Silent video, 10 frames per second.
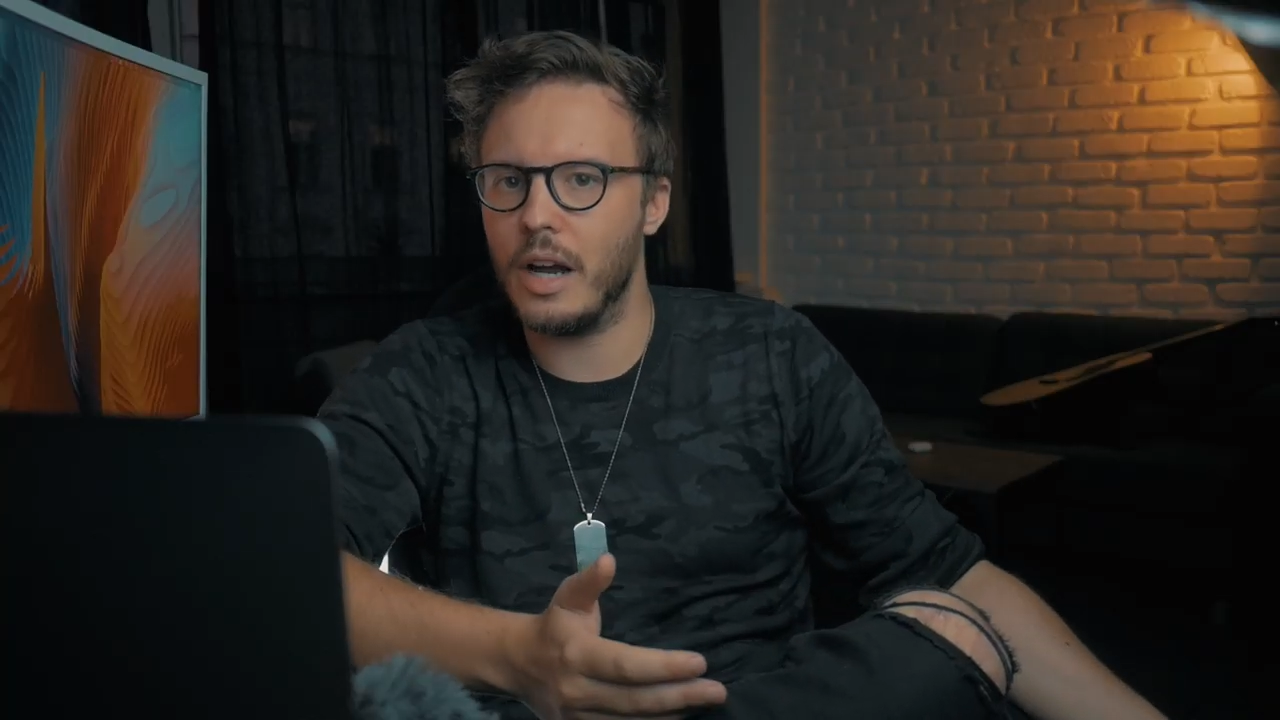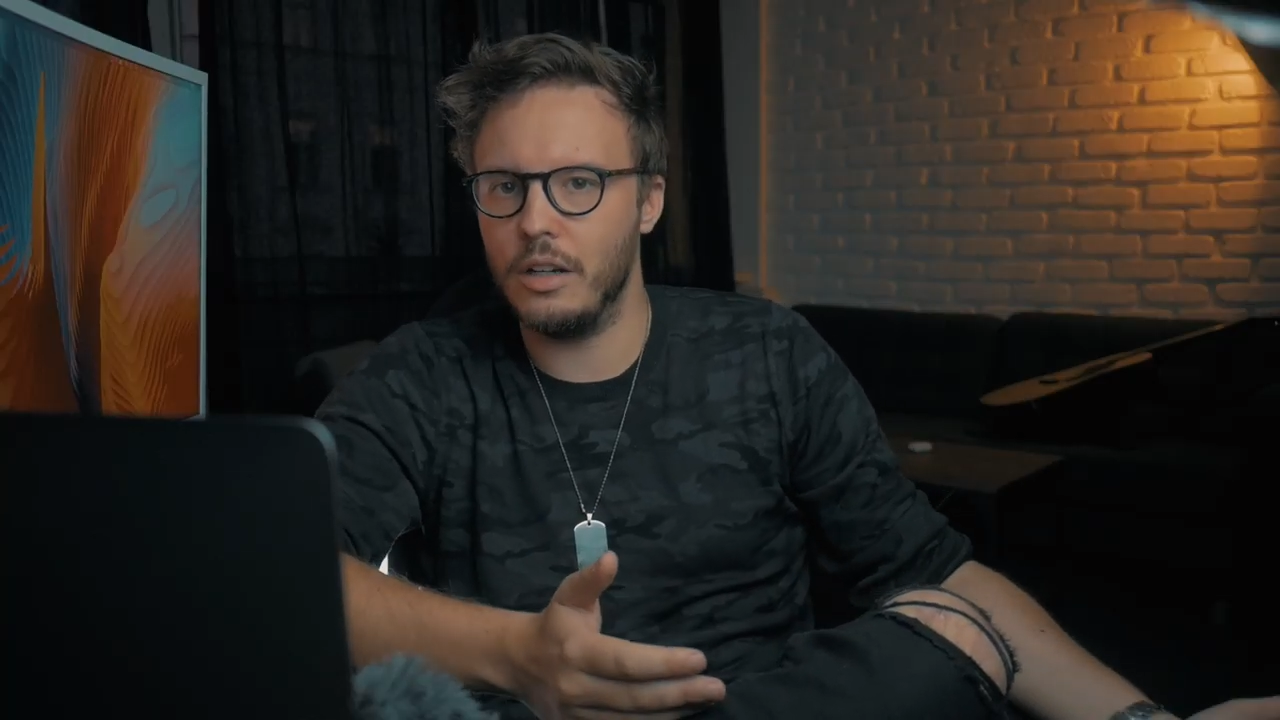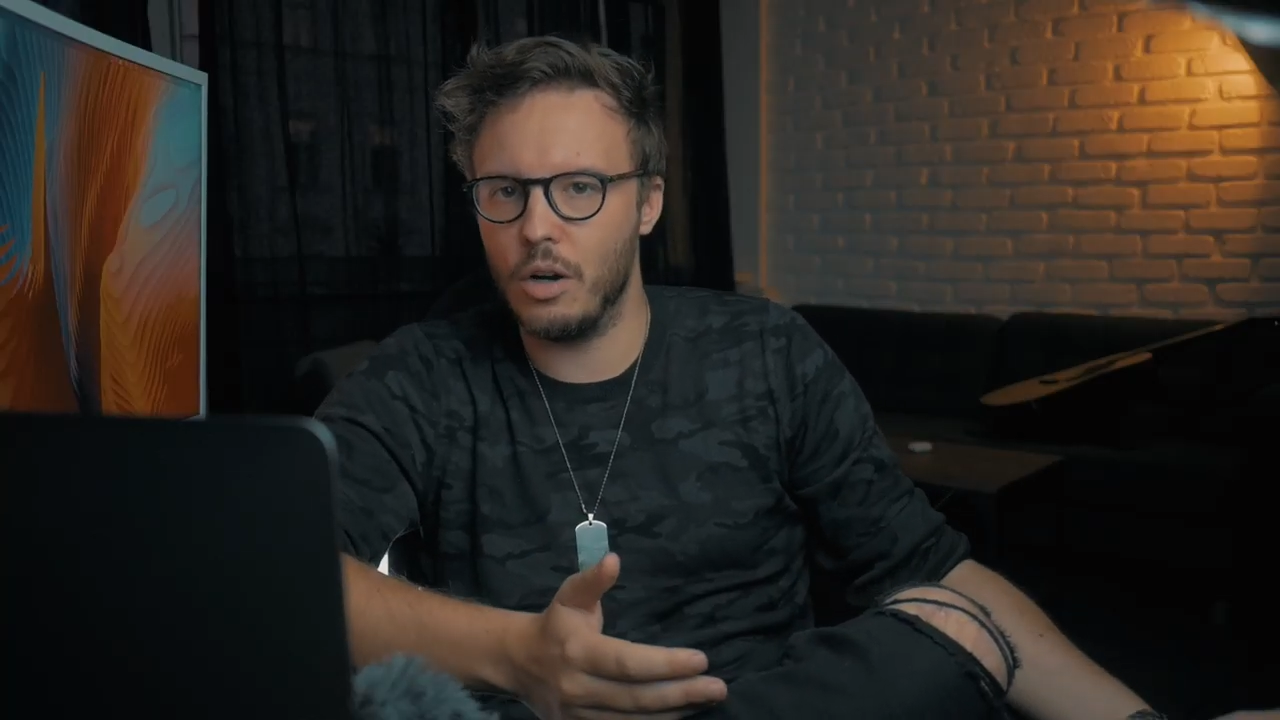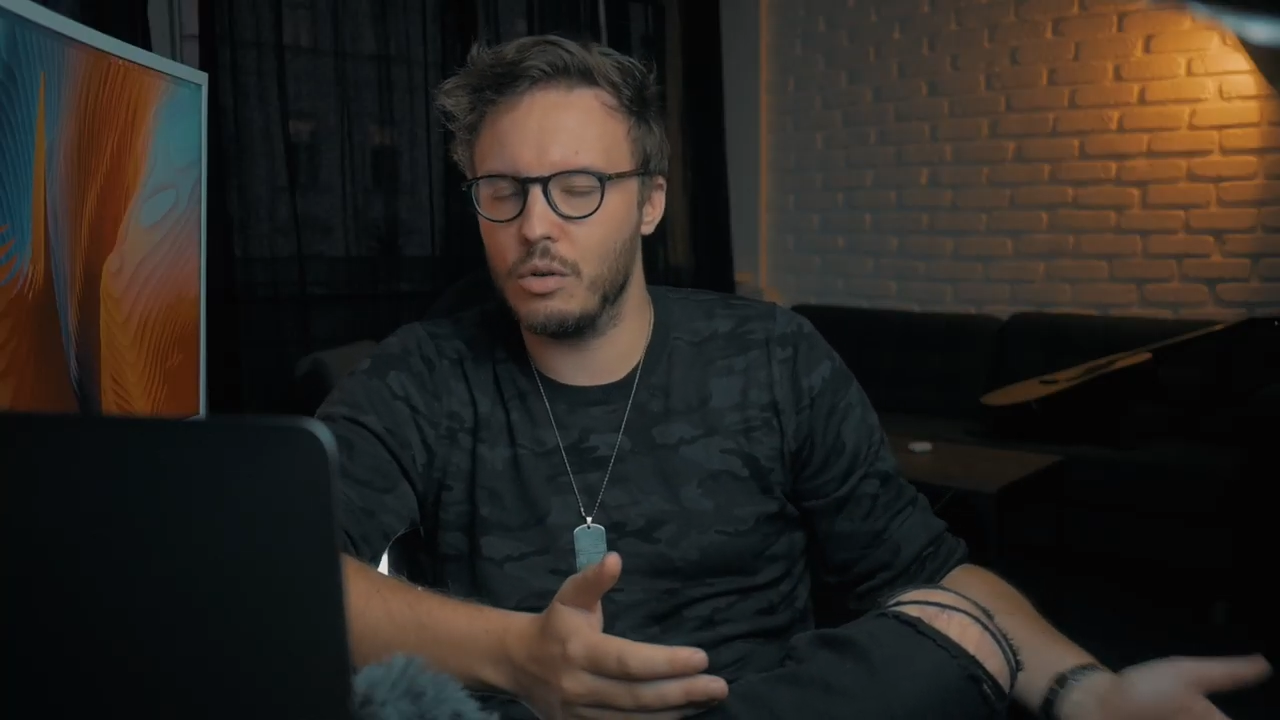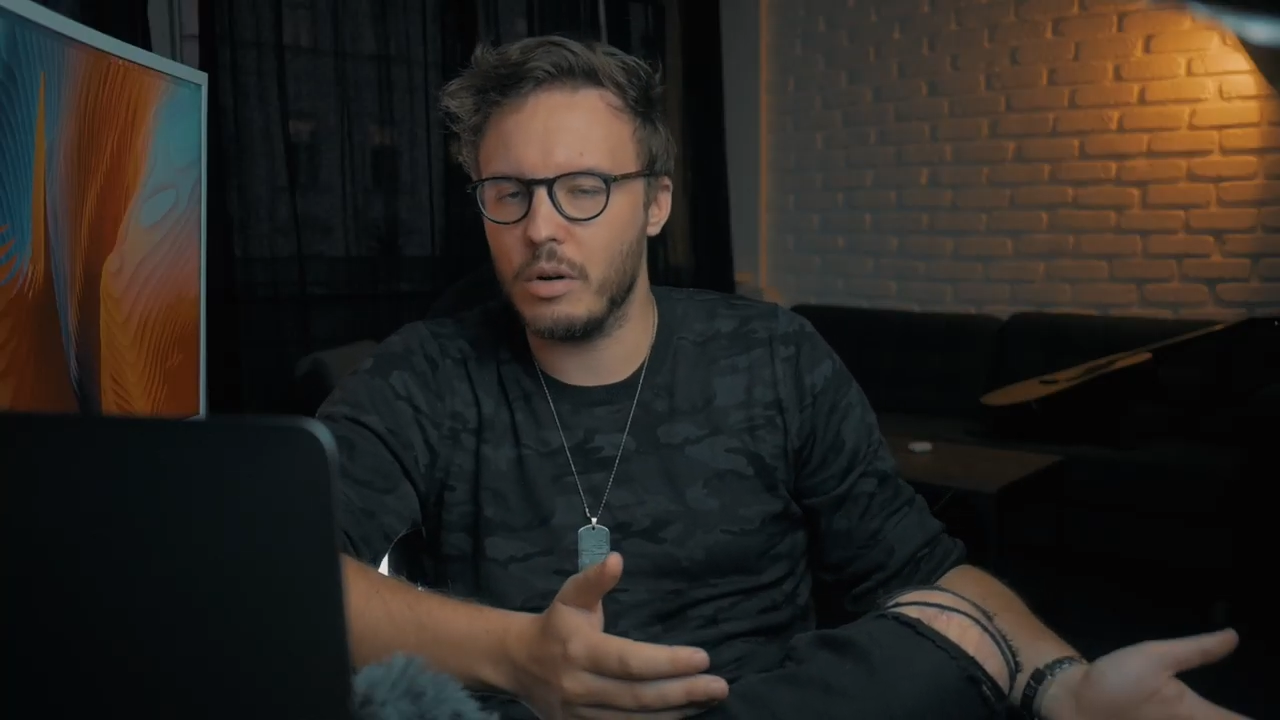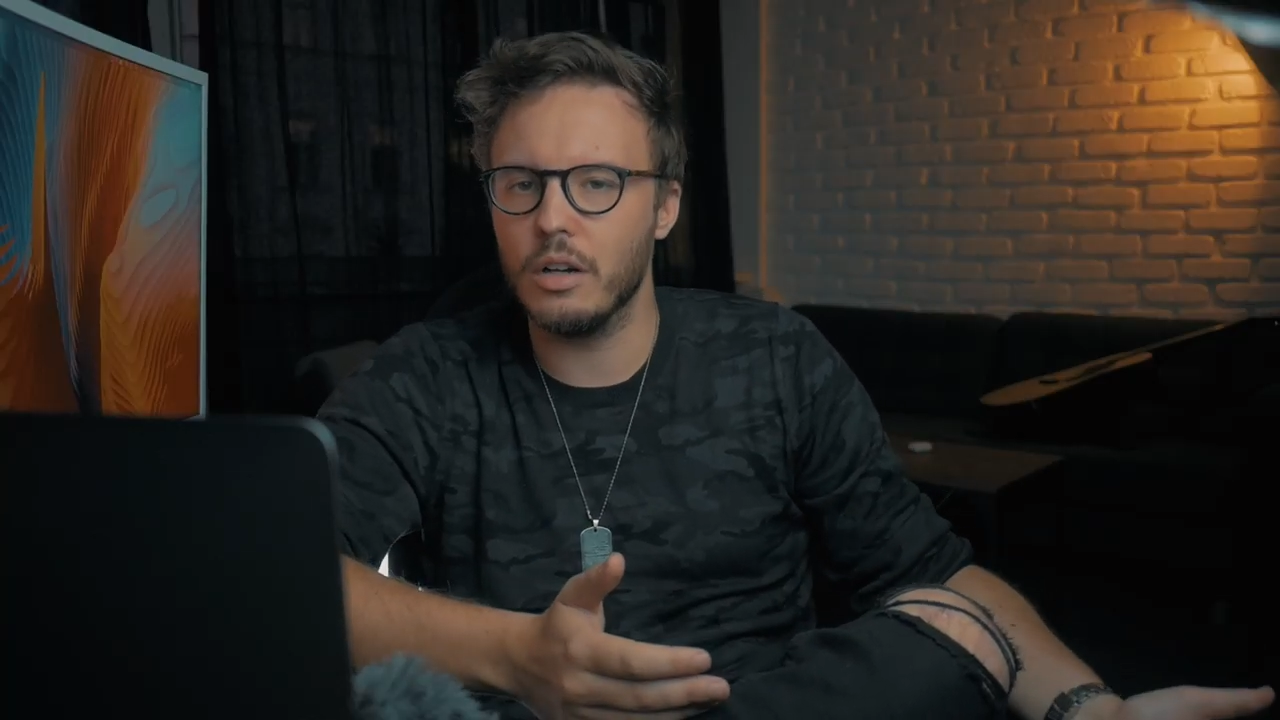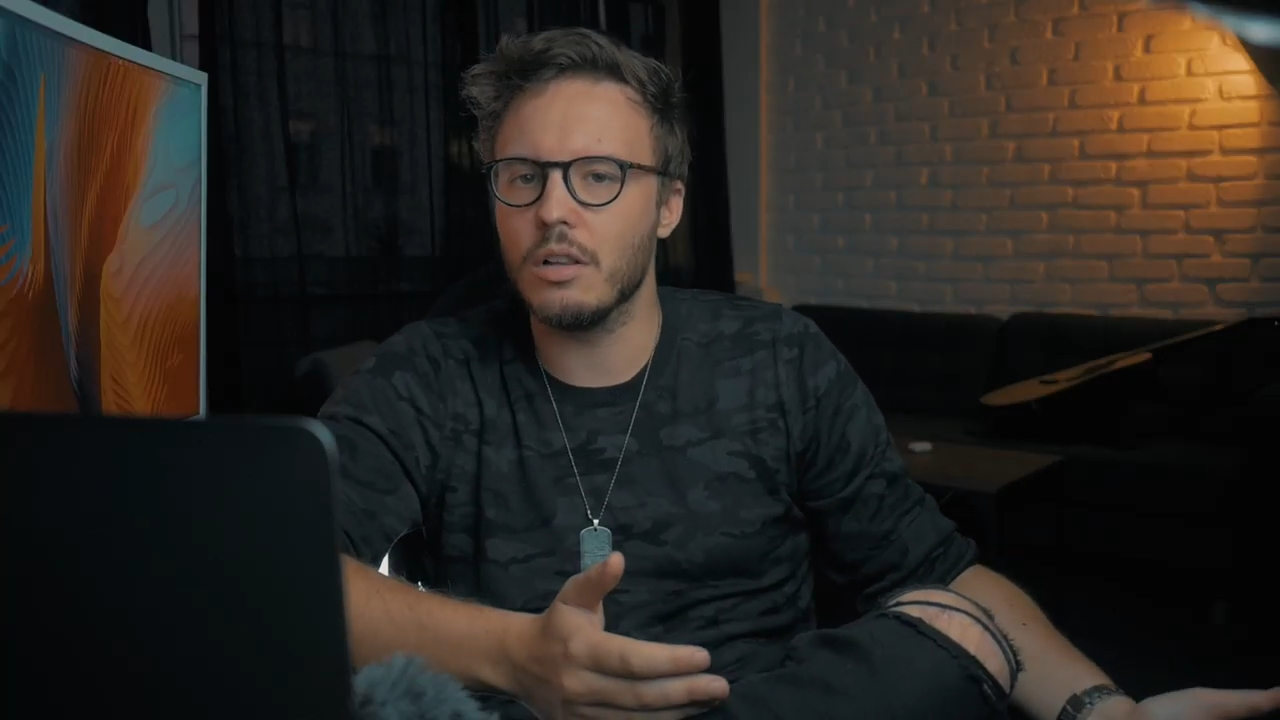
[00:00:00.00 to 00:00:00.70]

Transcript: I know quite a